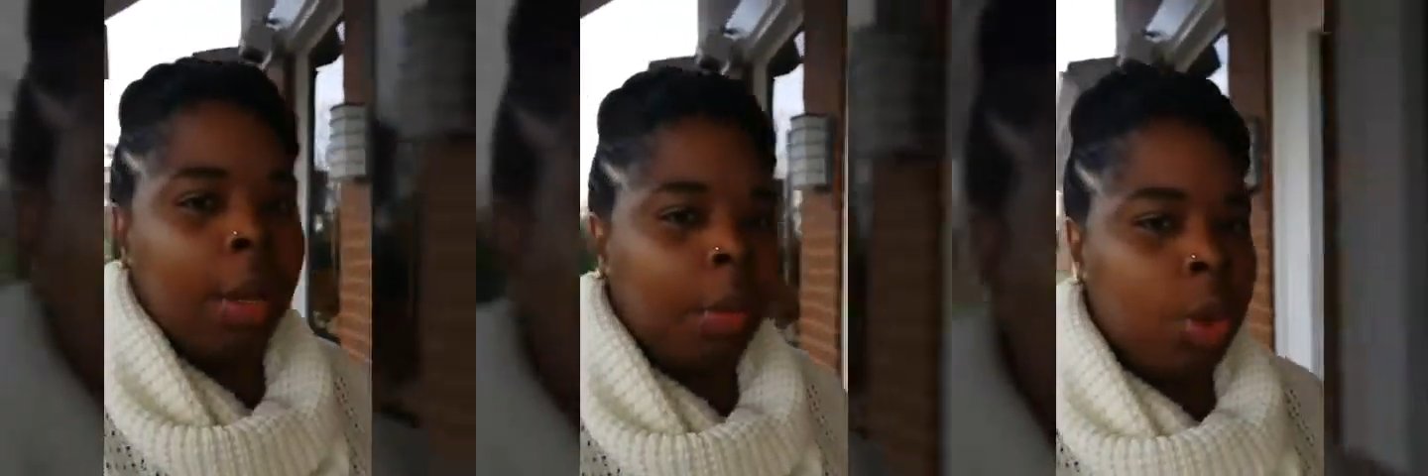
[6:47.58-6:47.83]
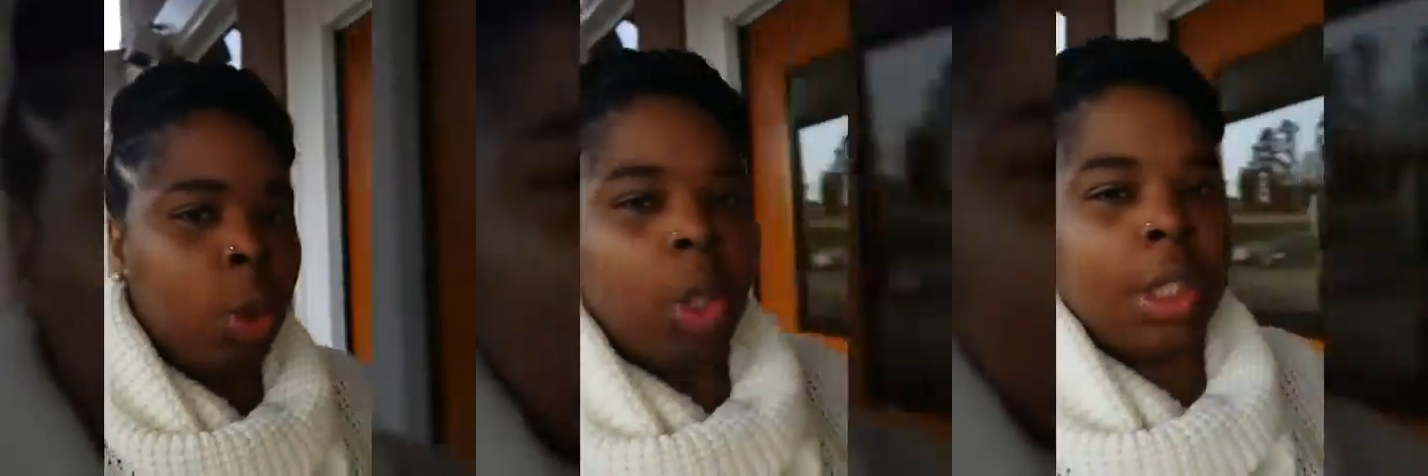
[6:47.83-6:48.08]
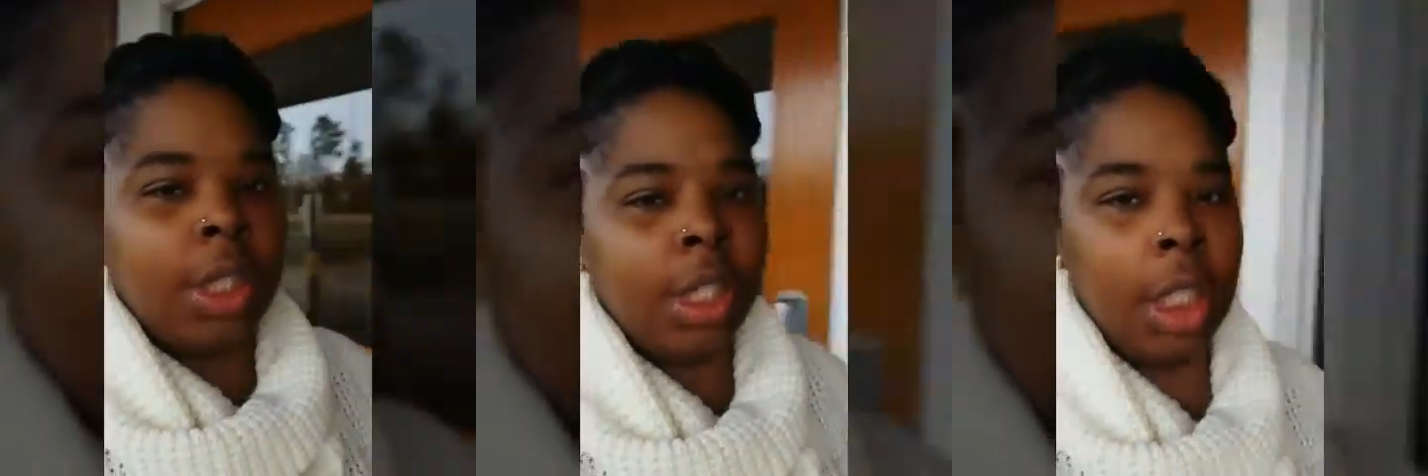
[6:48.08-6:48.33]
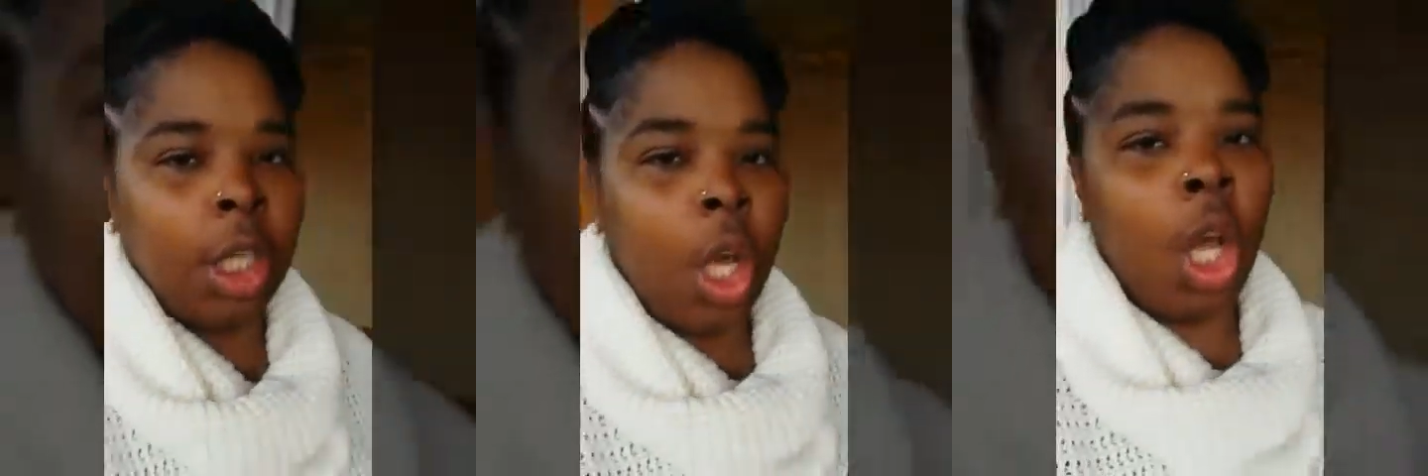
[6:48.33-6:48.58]
I will talk
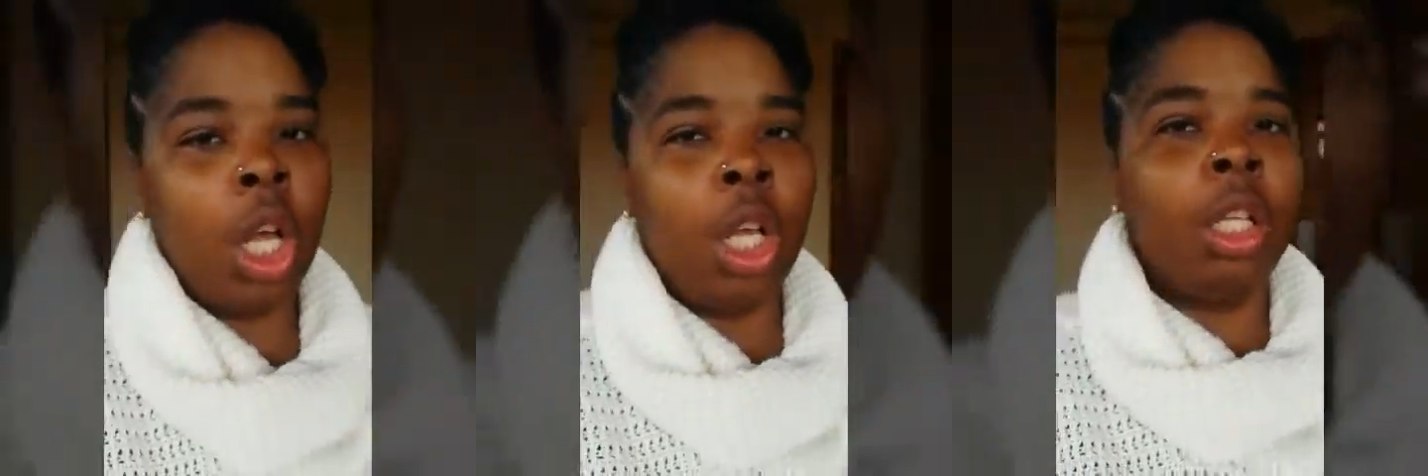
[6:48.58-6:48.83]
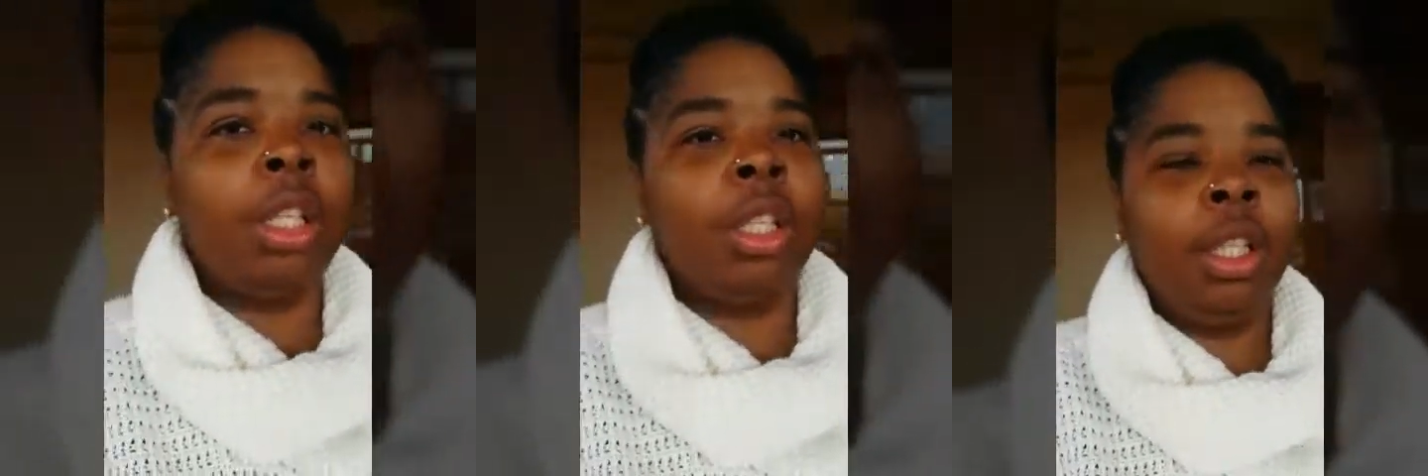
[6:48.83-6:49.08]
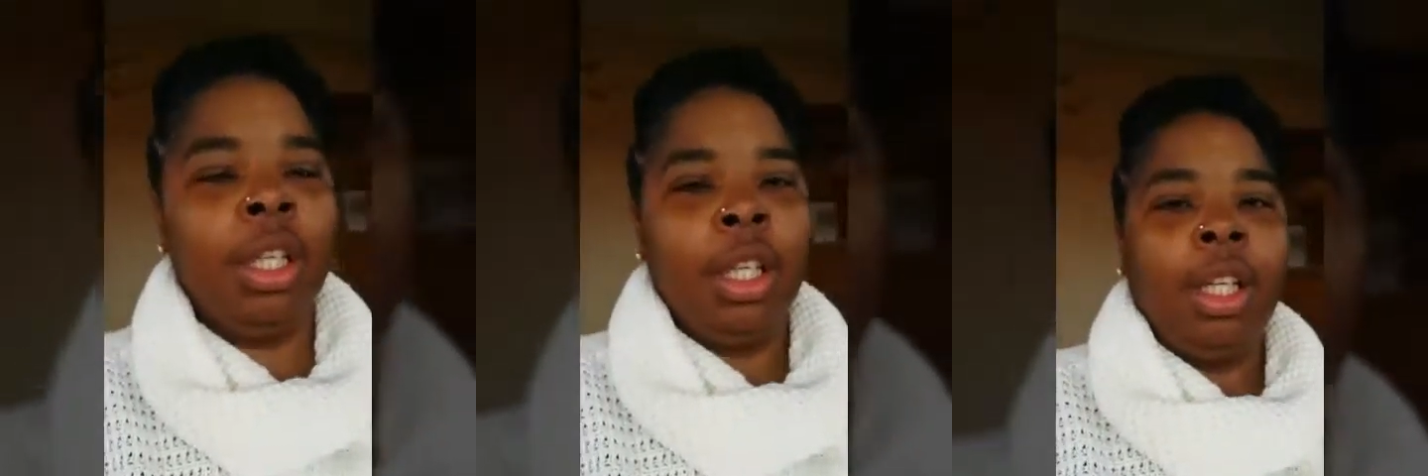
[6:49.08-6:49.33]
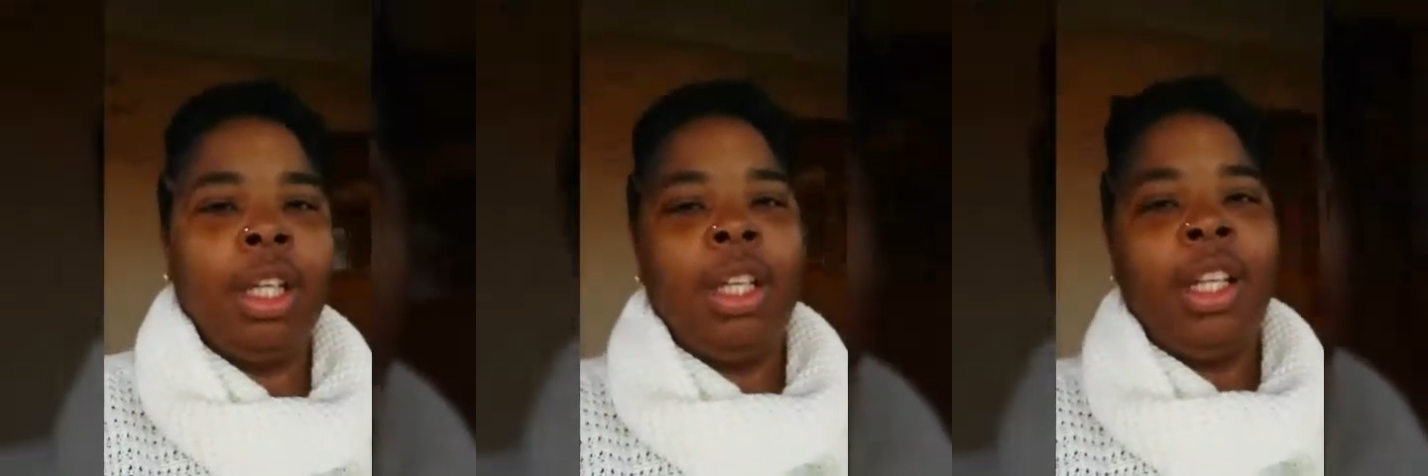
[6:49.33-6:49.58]
to y'all
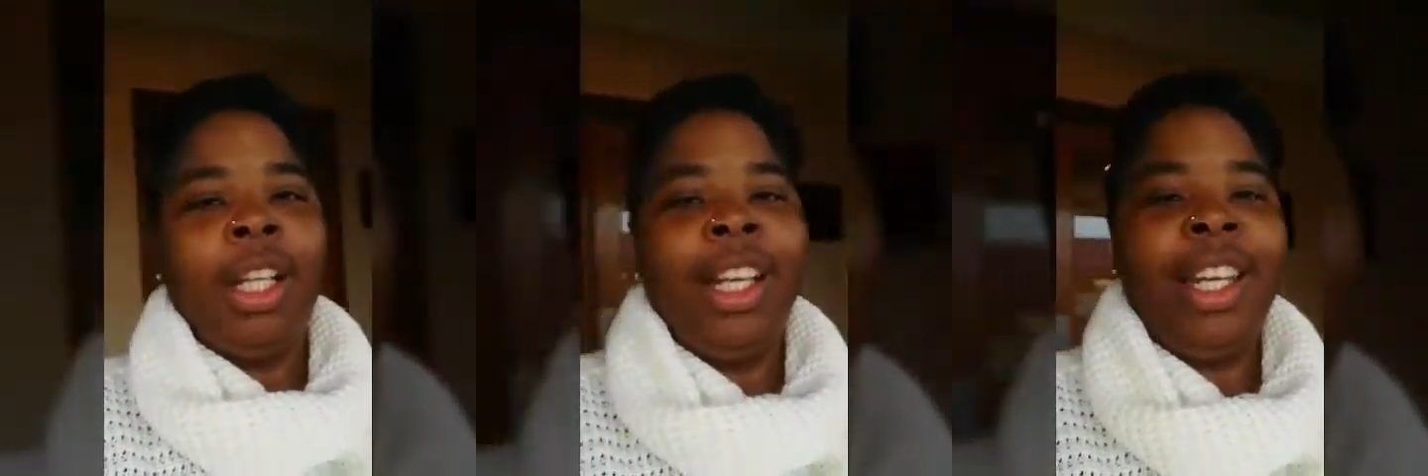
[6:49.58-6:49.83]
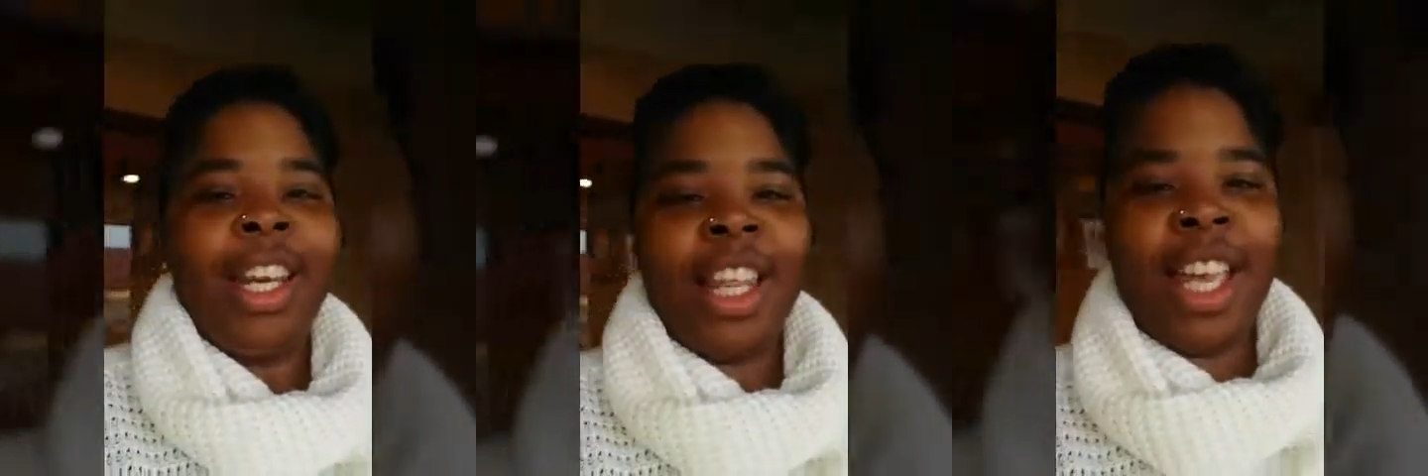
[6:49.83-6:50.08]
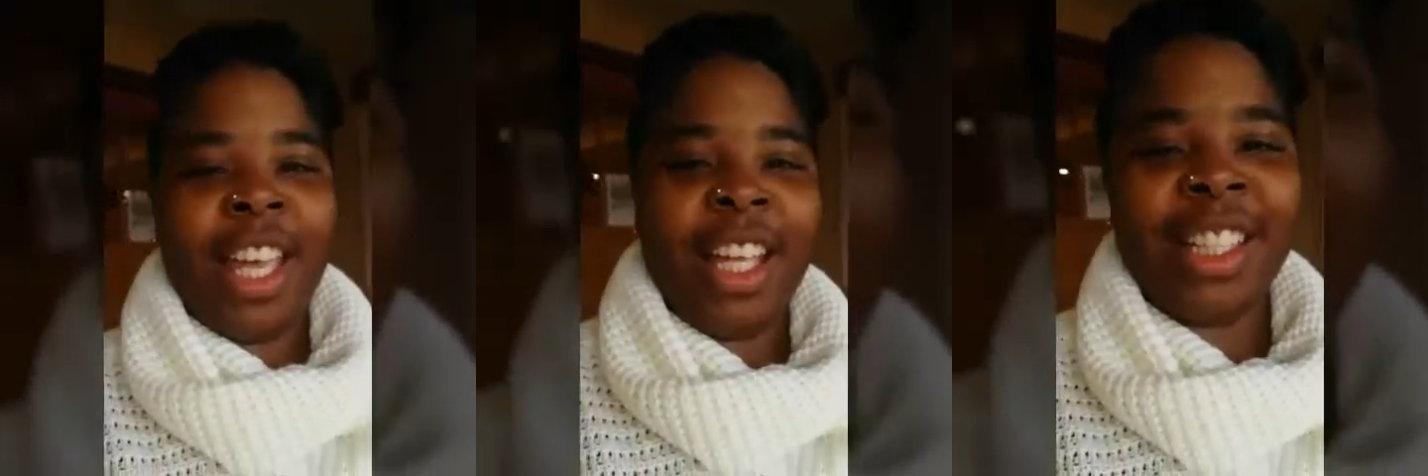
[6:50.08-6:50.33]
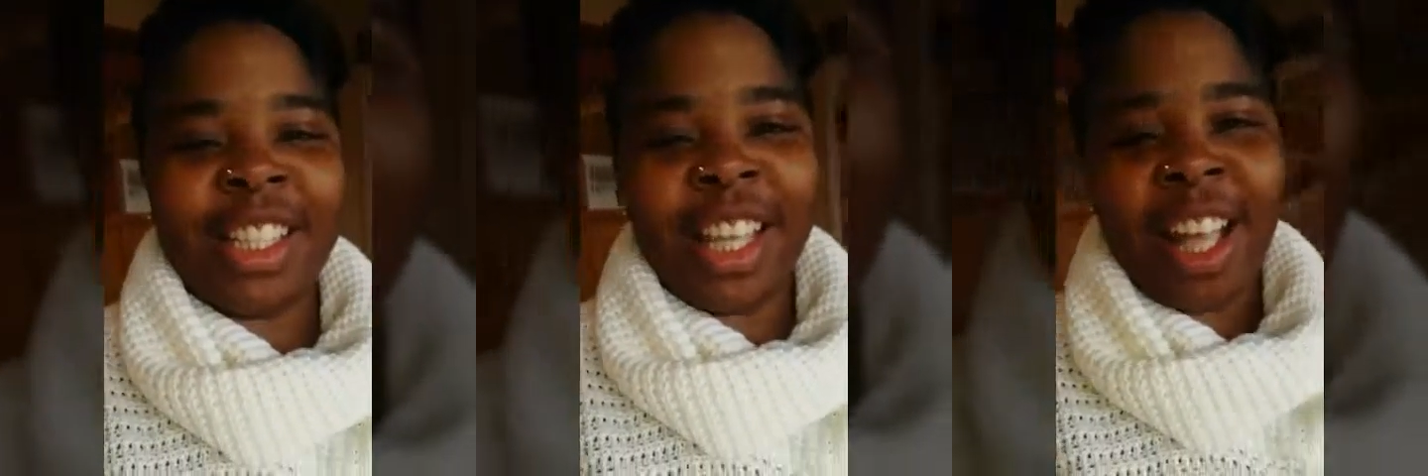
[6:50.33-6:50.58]

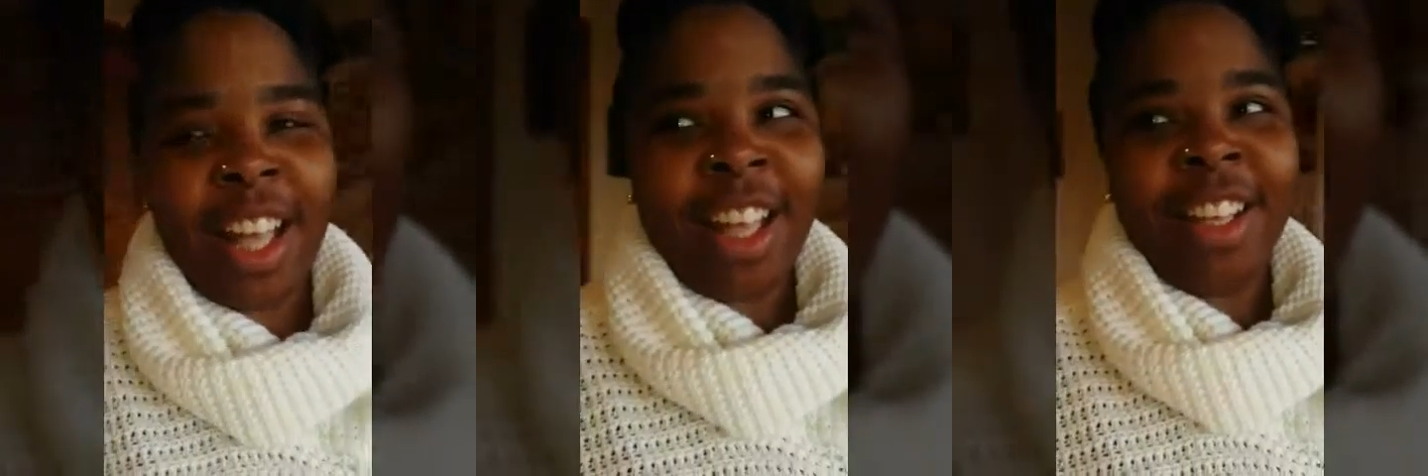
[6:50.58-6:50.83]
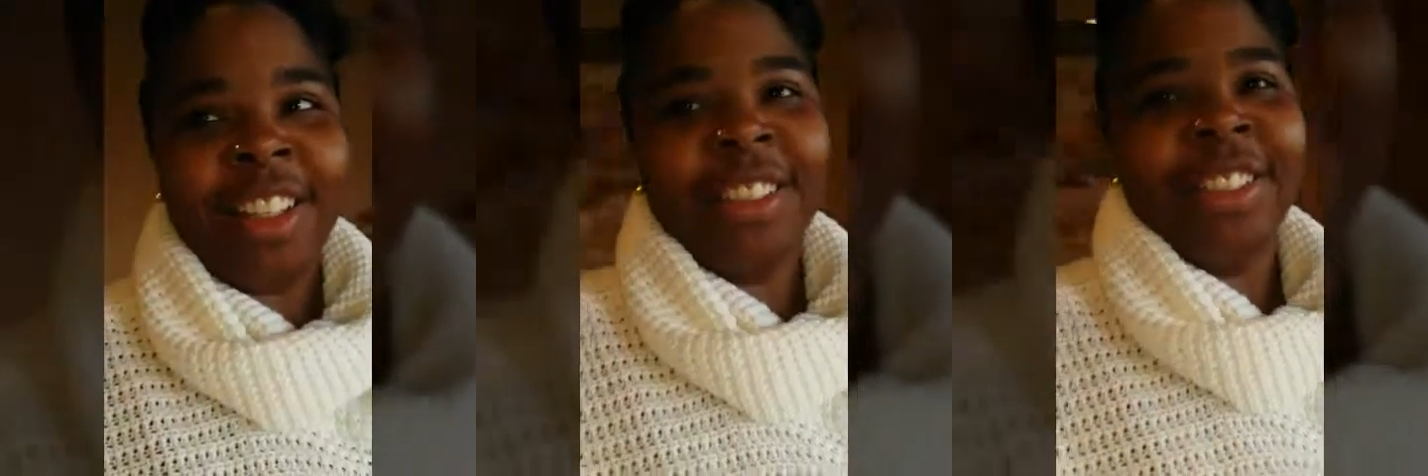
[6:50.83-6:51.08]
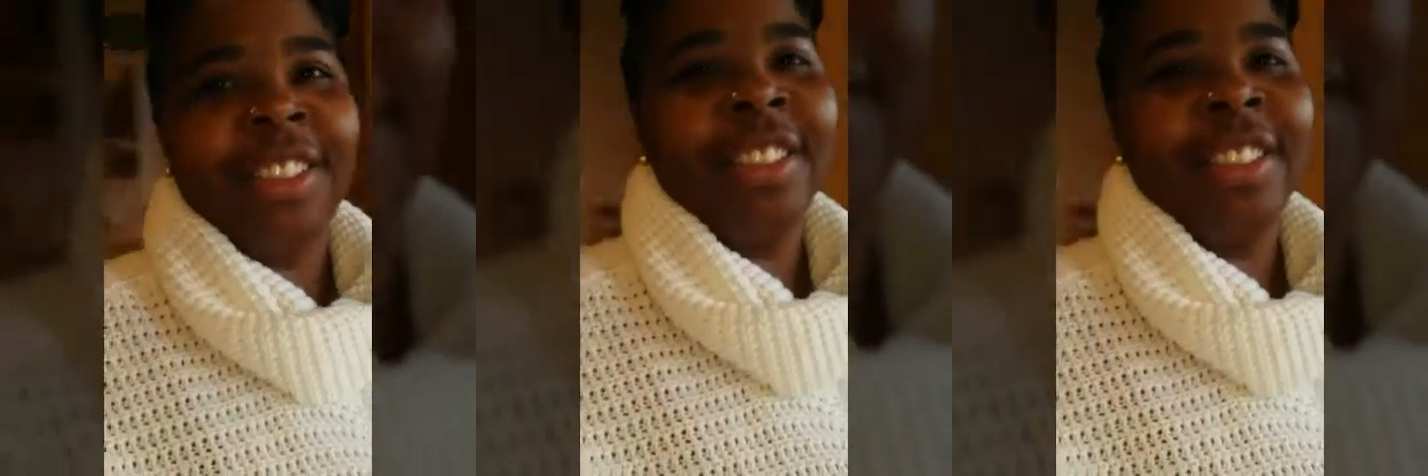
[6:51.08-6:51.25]
later.